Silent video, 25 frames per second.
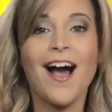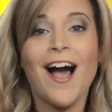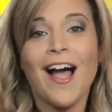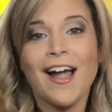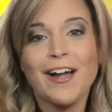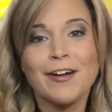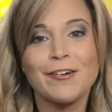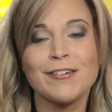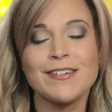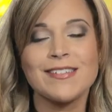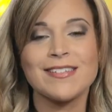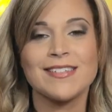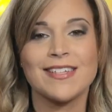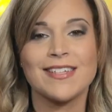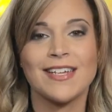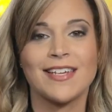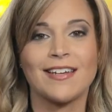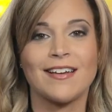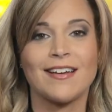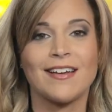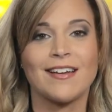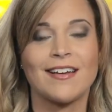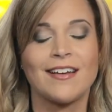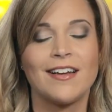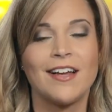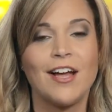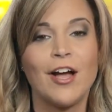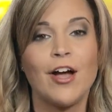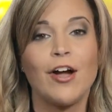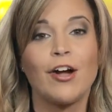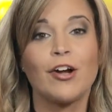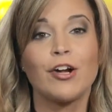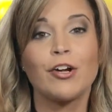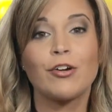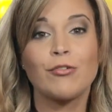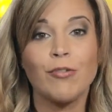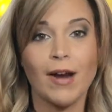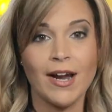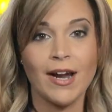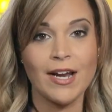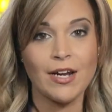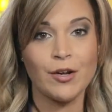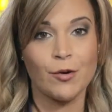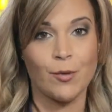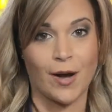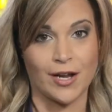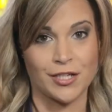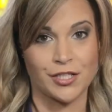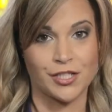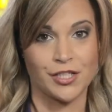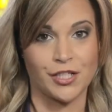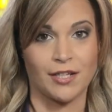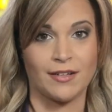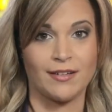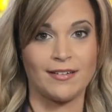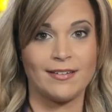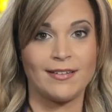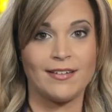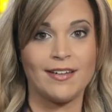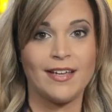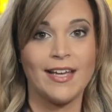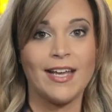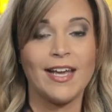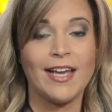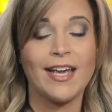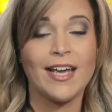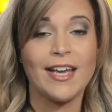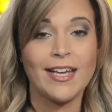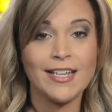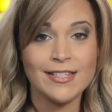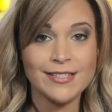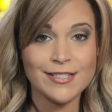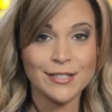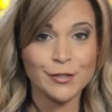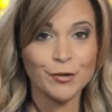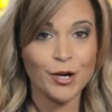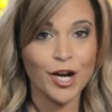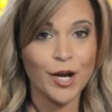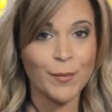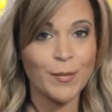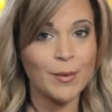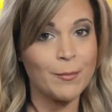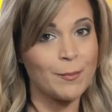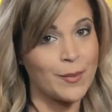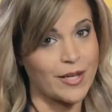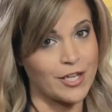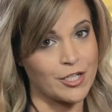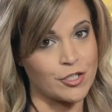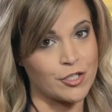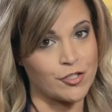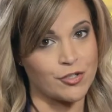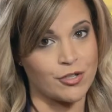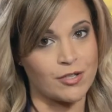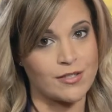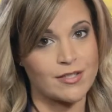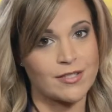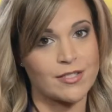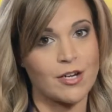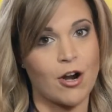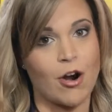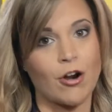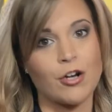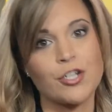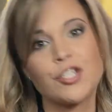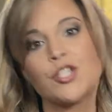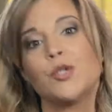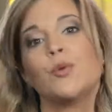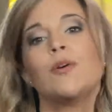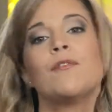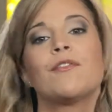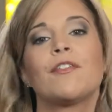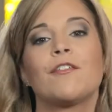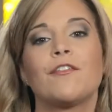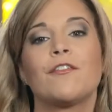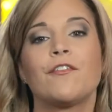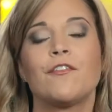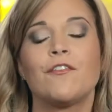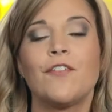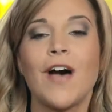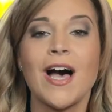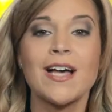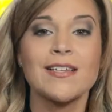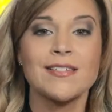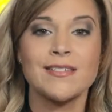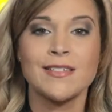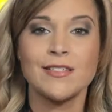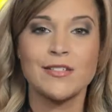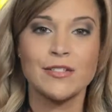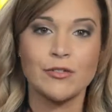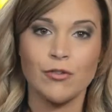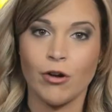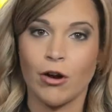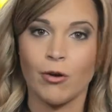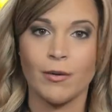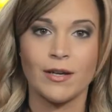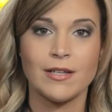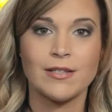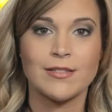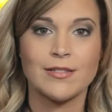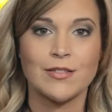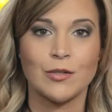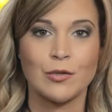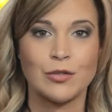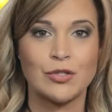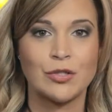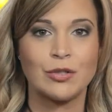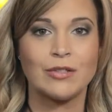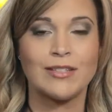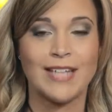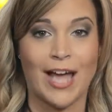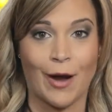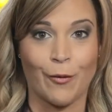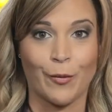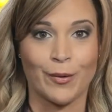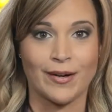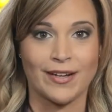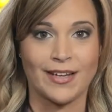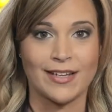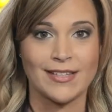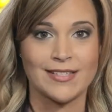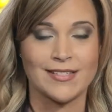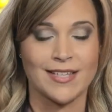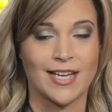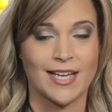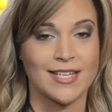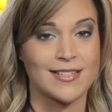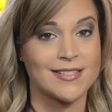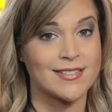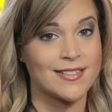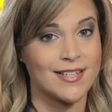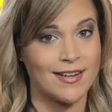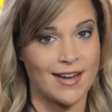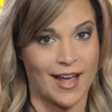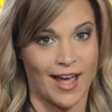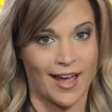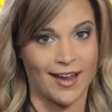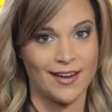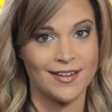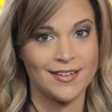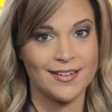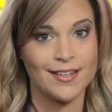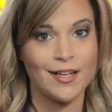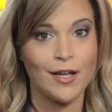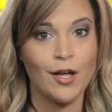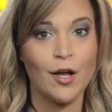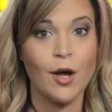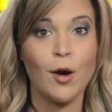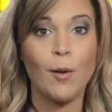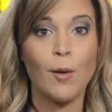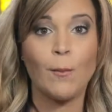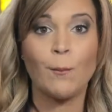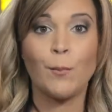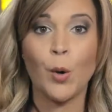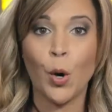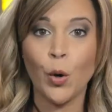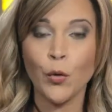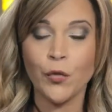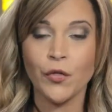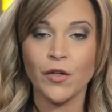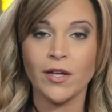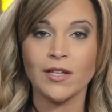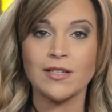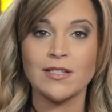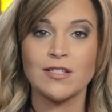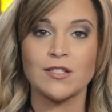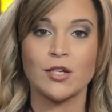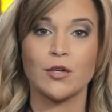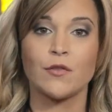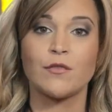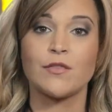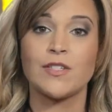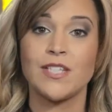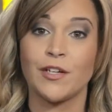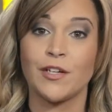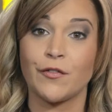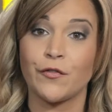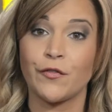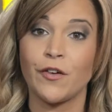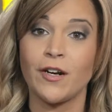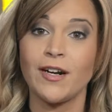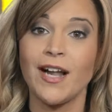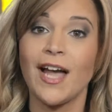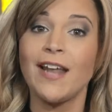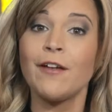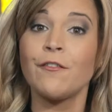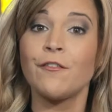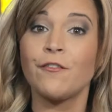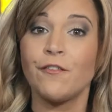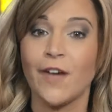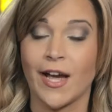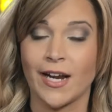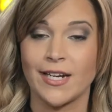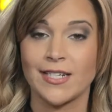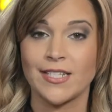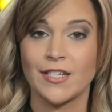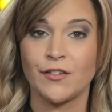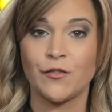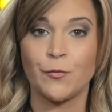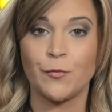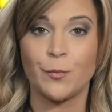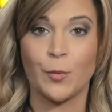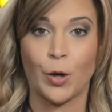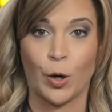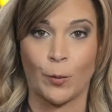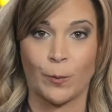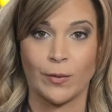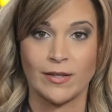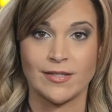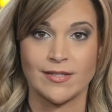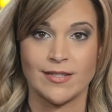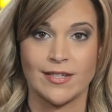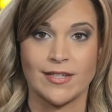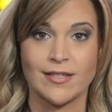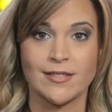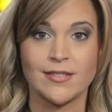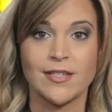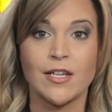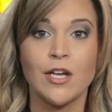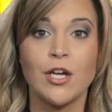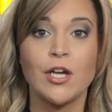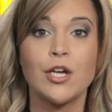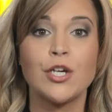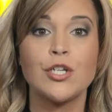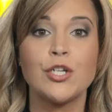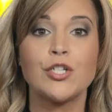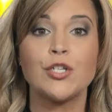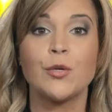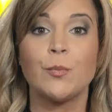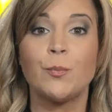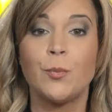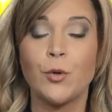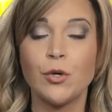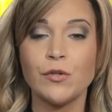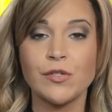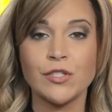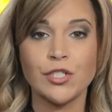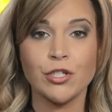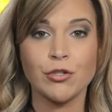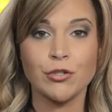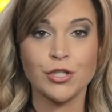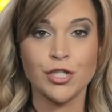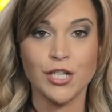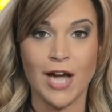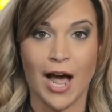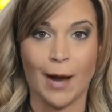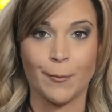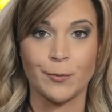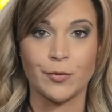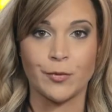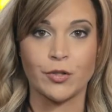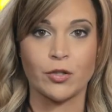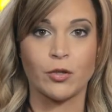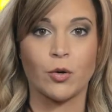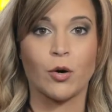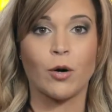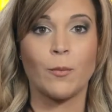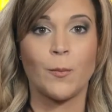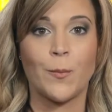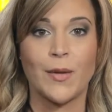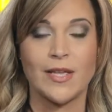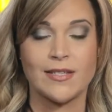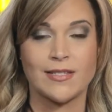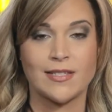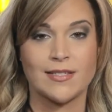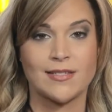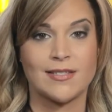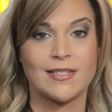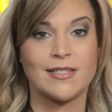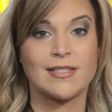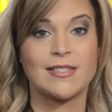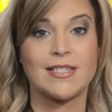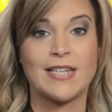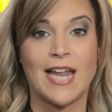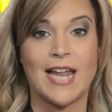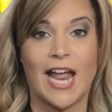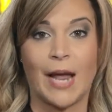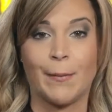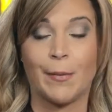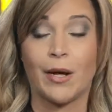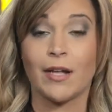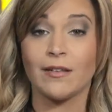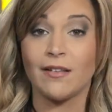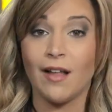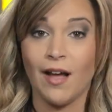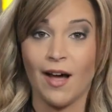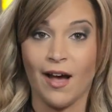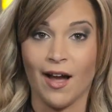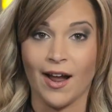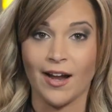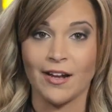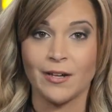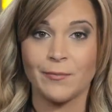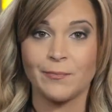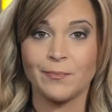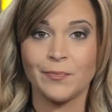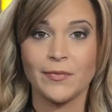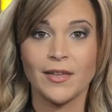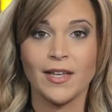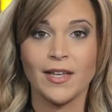Hi, Christina. Great question. Instagram and Pinterest are 2 of the fastest growing social networking sites today. Both can serve different and effective purposes to boost your chapter or business's name online.